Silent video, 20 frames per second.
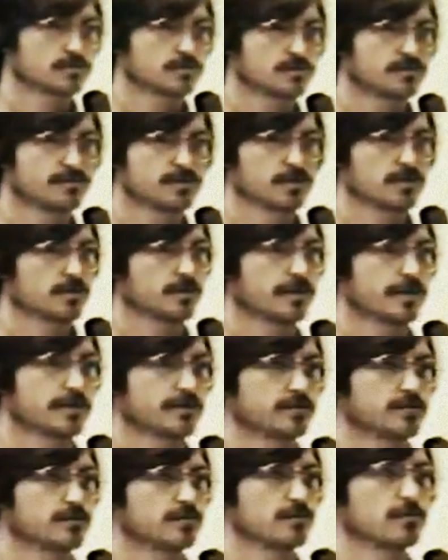Even in the
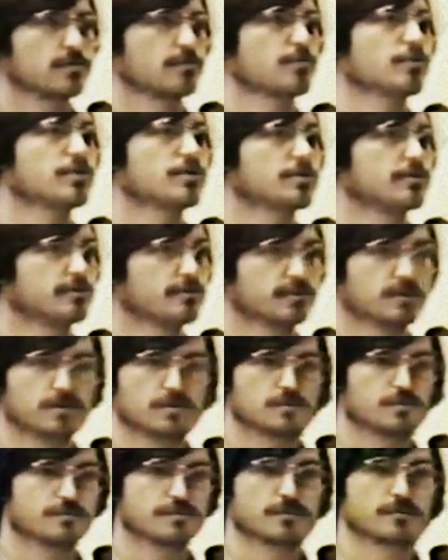last 3 years,
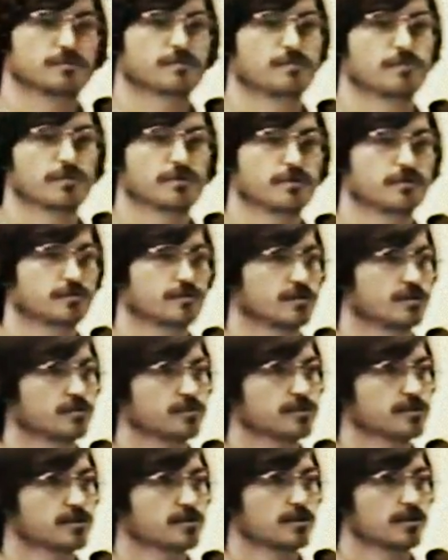since 4 years since
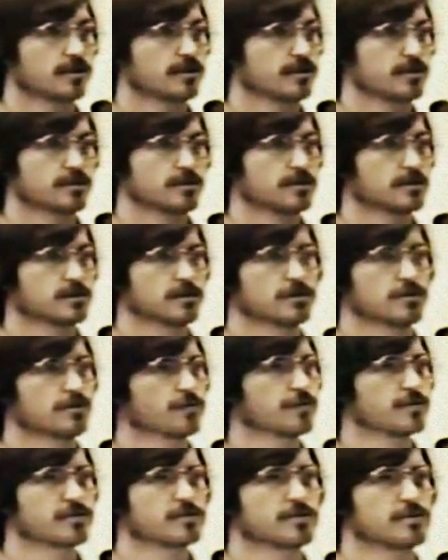we started, it's
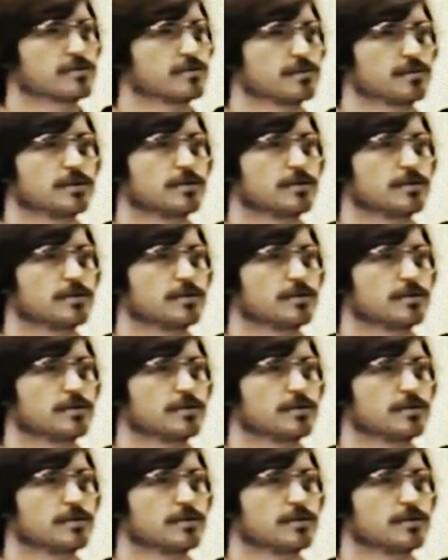increased